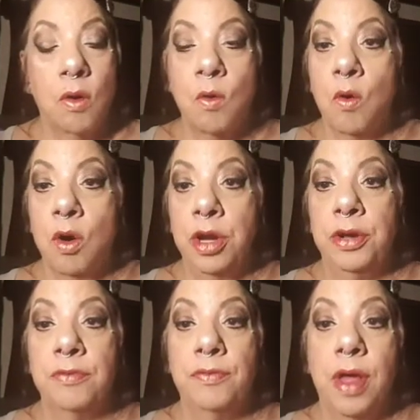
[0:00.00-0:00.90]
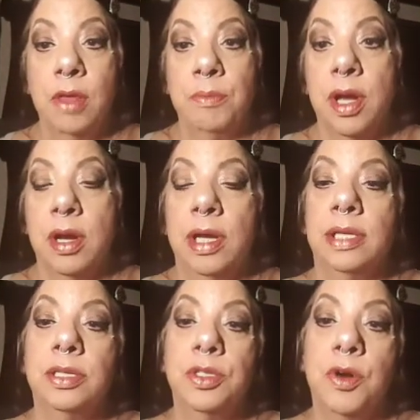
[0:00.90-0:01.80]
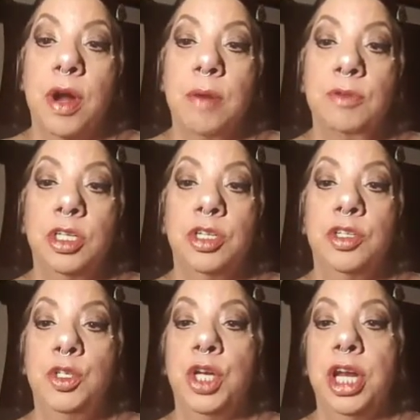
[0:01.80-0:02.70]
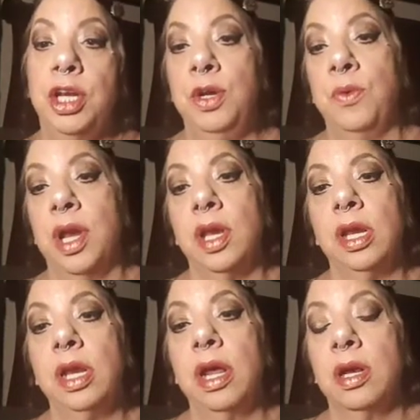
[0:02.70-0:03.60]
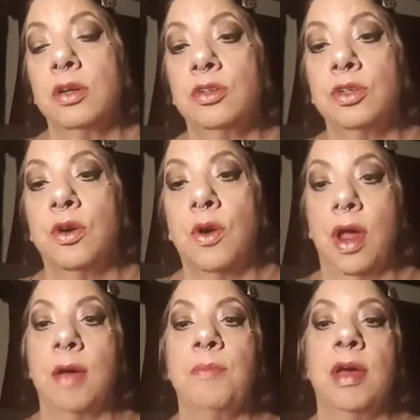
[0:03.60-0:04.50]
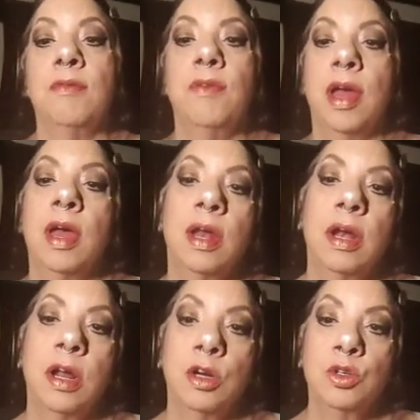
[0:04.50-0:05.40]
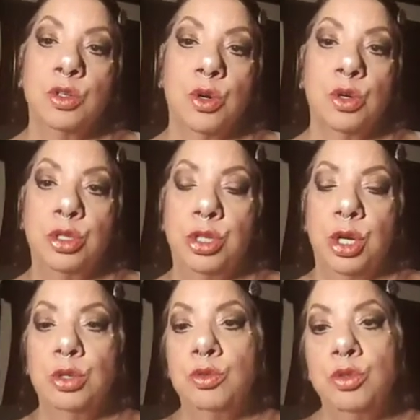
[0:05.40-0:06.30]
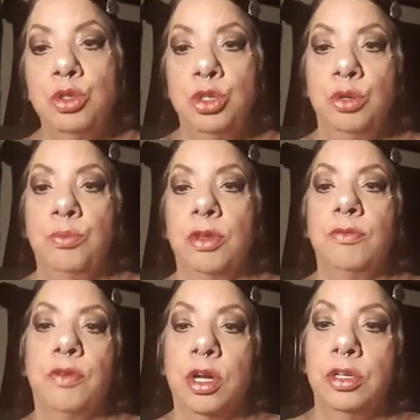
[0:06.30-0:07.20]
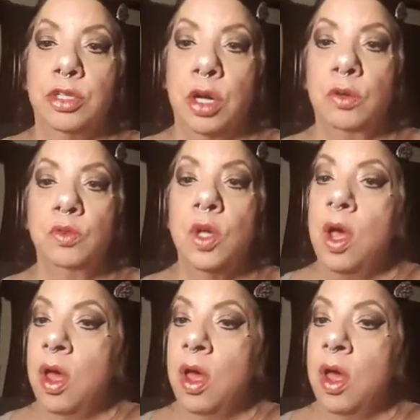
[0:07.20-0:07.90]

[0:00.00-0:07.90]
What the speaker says: Or you can follow me on Instagram, which is JUNE_MFN_Jones, June motherfucking Jones.